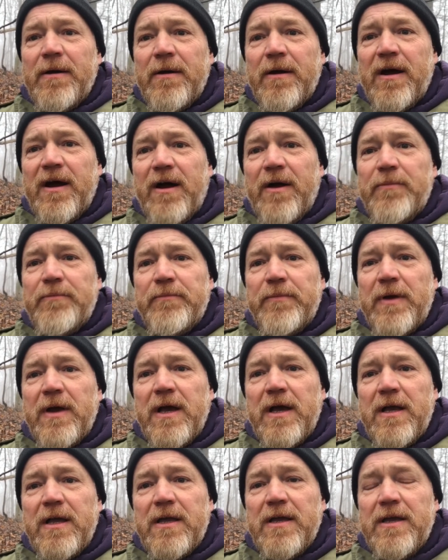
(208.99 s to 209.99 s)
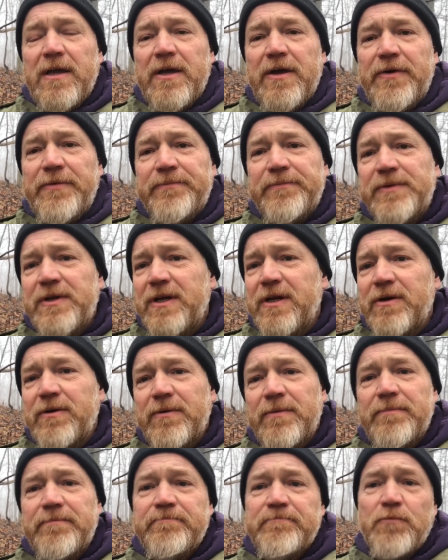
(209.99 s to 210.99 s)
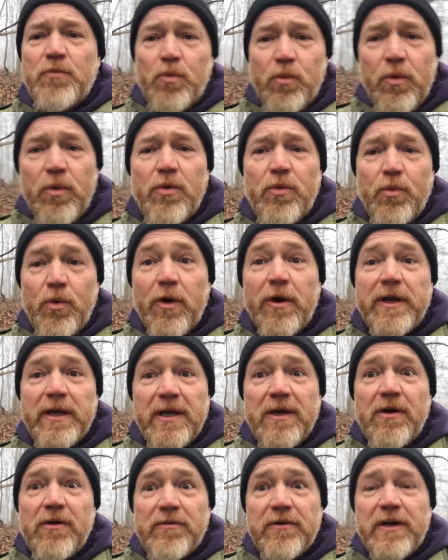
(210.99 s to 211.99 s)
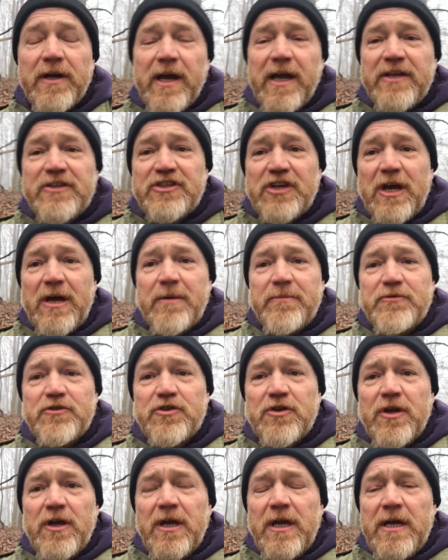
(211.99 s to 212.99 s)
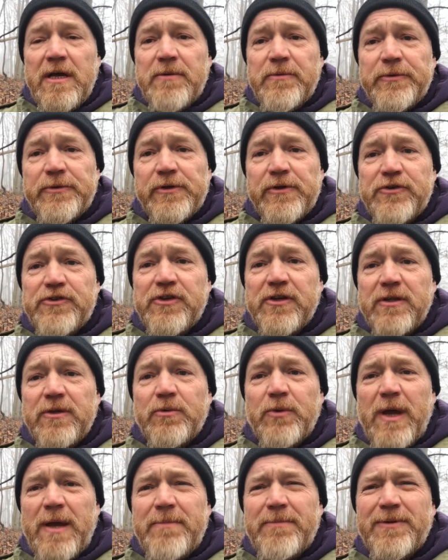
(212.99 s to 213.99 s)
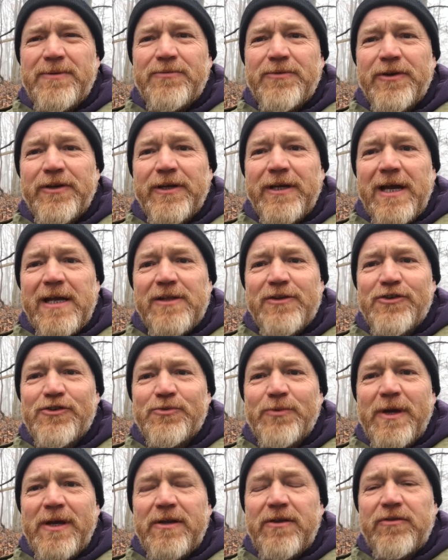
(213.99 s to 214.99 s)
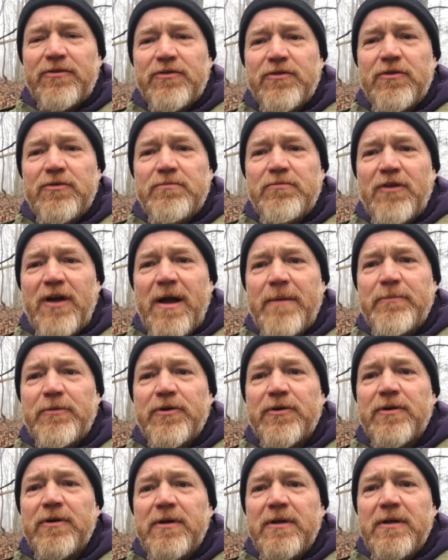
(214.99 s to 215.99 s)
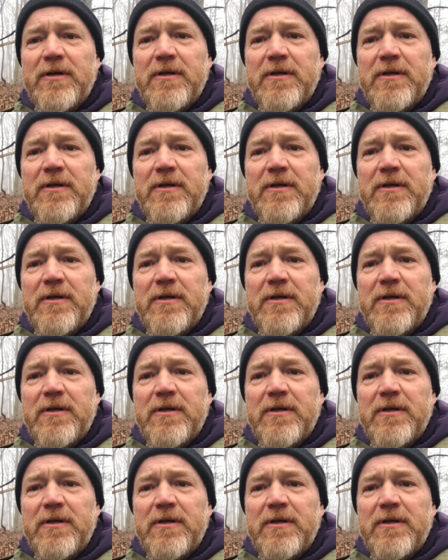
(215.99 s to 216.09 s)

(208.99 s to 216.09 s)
Um, you know, working overnights helps with losing the weight, but really I lose weight through proper